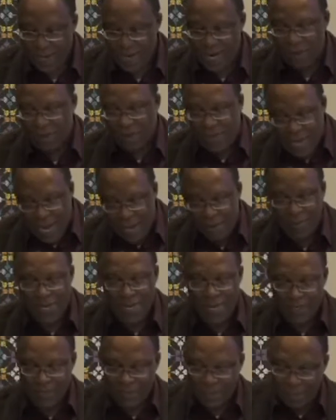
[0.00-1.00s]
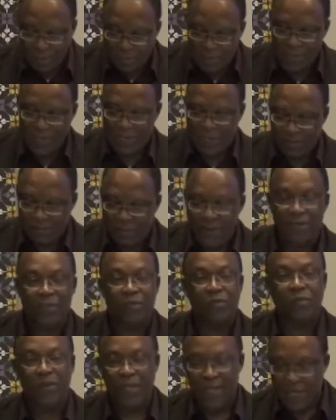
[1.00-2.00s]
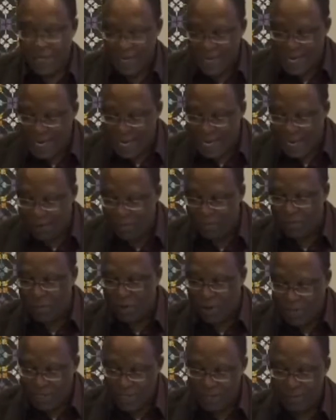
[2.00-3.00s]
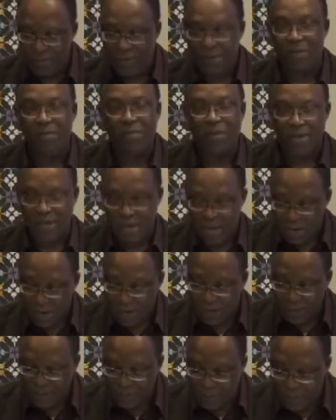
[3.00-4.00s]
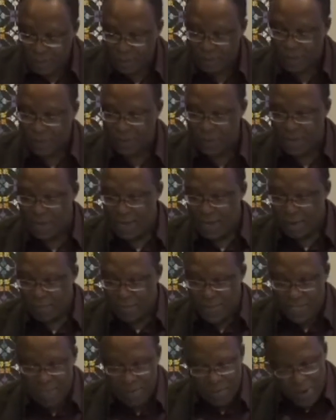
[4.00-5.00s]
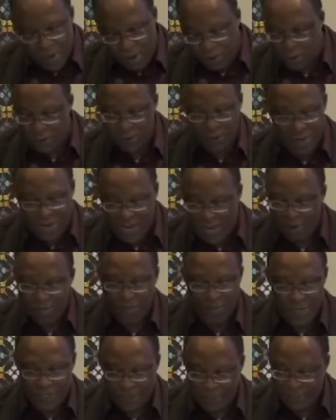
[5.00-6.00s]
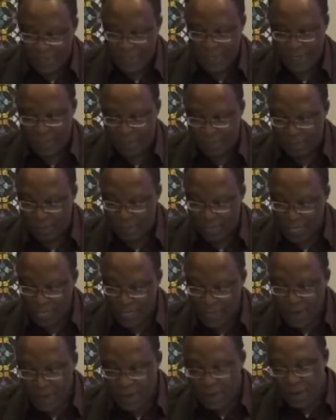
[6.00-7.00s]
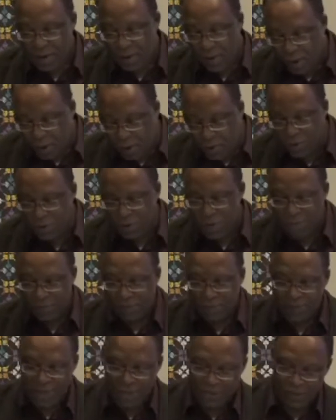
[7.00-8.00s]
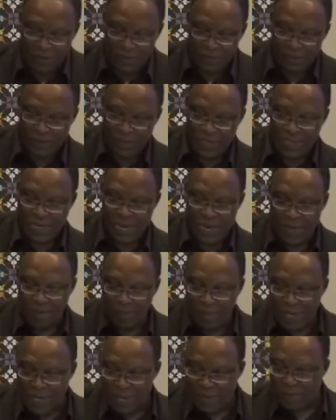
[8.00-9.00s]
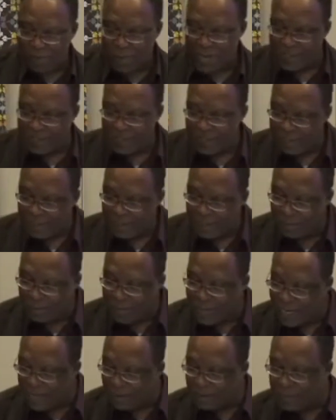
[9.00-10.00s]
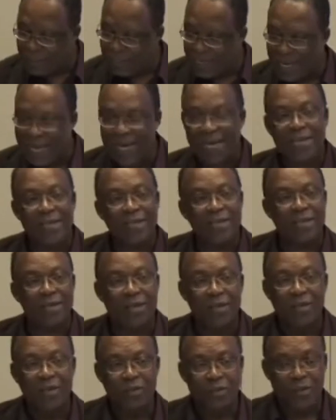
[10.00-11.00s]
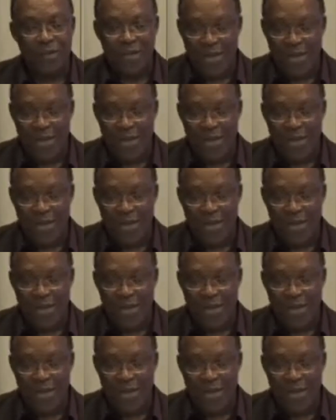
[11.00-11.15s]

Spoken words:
Now, timelines typically function within a polyrhythmic ensemble, but they may also accompany singing. Although the function of a timeline pattern is sometimes likened to